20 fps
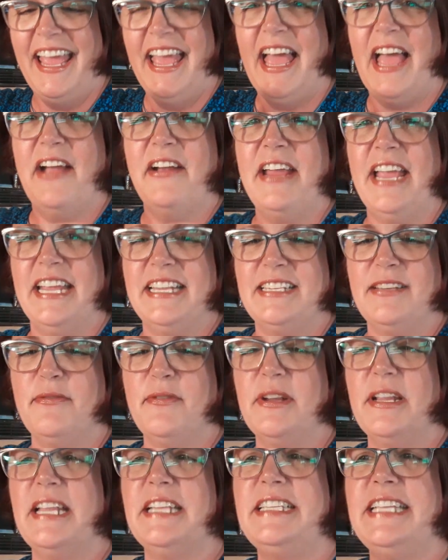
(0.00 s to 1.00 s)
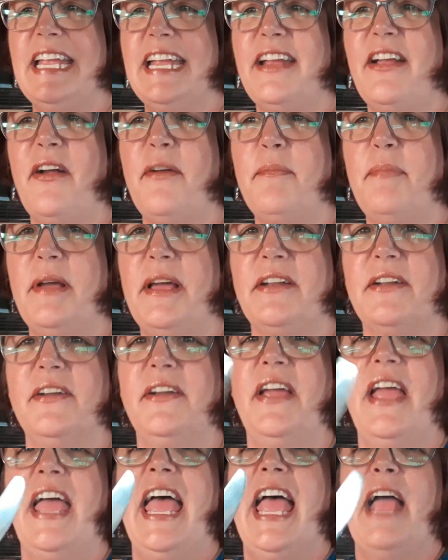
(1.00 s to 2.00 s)
okay, so we're gonna take our
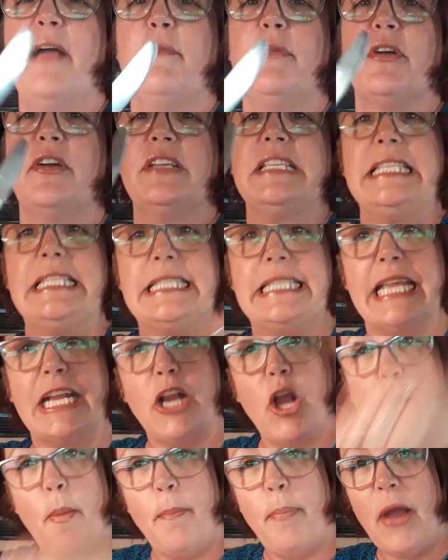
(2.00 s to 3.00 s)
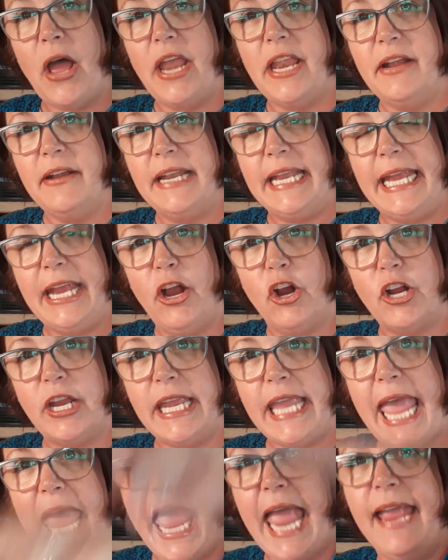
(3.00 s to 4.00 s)
butter and we're gonna stick our butter in here,
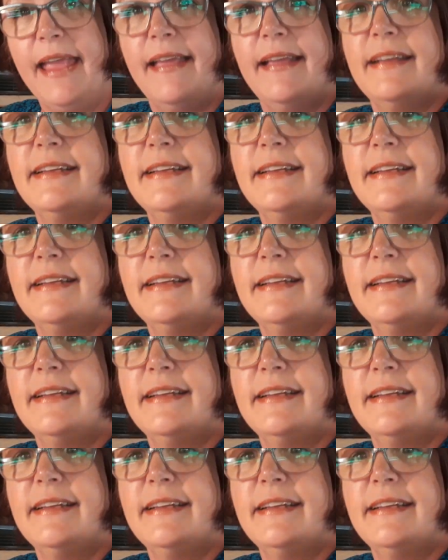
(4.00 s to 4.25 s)
okay?